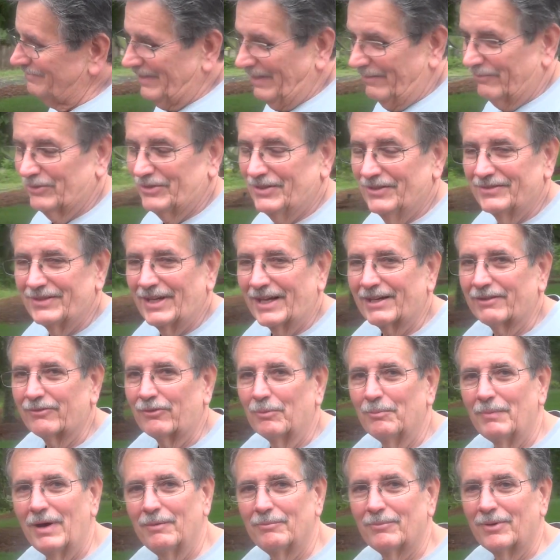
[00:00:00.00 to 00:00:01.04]
ever since I can
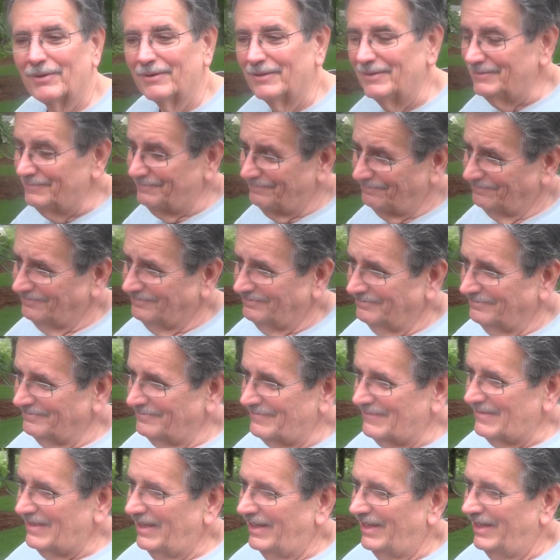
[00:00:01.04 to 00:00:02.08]
remember.
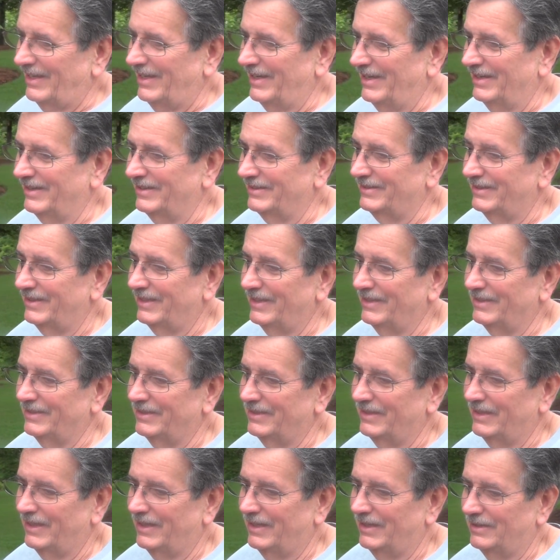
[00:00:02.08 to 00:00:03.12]
And
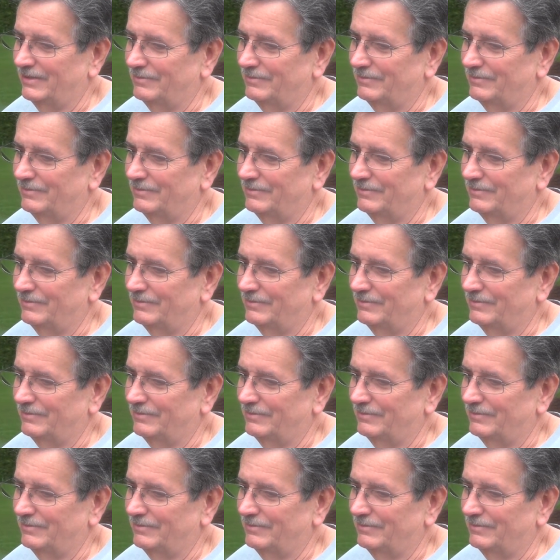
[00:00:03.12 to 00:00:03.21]
then